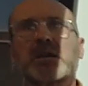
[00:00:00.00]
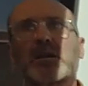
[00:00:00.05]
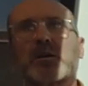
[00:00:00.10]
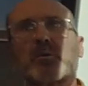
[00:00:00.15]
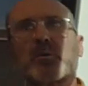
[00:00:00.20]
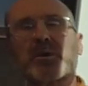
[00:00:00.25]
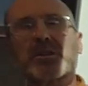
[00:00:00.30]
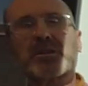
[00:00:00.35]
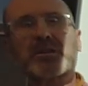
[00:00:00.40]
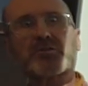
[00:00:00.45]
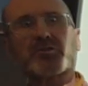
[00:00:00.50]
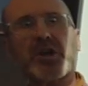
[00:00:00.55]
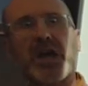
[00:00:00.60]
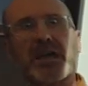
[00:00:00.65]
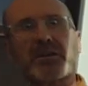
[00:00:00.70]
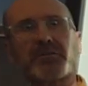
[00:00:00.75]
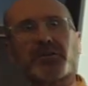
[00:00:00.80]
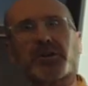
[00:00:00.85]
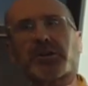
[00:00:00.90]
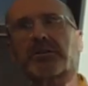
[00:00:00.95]
with a
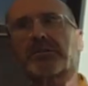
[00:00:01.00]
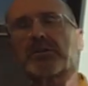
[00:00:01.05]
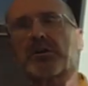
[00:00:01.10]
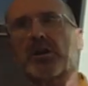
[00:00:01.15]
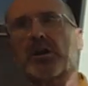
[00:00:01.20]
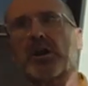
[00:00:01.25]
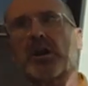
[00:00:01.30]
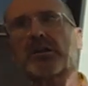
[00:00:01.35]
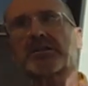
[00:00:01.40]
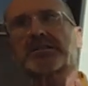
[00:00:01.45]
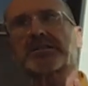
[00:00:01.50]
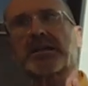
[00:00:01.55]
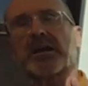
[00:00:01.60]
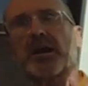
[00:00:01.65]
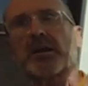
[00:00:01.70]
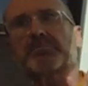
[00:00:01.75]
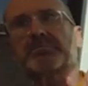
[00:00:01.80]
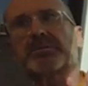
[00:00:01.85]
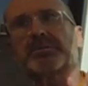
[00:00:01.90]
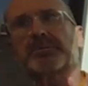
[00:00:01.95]
driver on
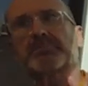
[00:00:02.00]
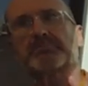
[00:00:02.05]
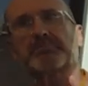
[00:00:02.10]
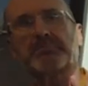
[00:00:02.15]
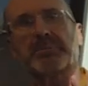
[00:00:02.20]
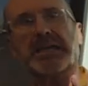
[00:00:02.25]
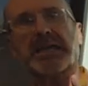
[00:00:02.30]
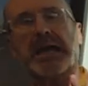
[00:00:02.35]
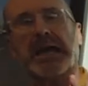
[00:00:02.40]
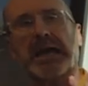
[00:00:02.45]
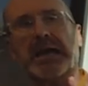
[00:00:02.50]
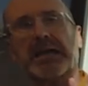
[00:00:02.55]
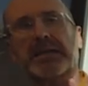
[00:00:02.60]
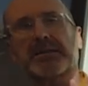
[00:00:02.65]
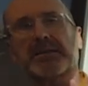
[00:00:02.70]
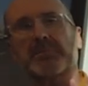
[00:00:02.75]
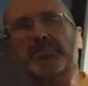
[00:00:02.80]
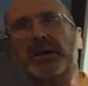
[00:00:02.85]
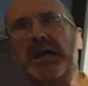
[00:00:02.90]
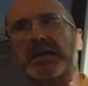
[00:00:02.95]
top behind
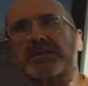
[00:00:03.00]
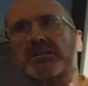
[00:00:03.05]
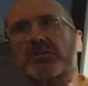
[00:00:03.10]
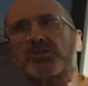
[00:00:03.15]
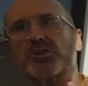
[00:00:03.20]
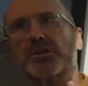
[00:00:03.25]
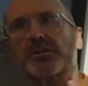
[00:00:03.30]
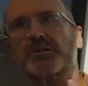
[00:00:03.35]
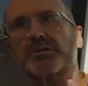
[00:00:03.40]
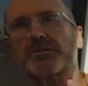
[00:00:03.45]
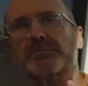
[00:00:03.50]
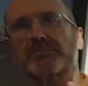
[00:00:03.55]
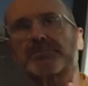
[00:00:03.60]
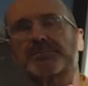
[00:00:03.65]
the passengers.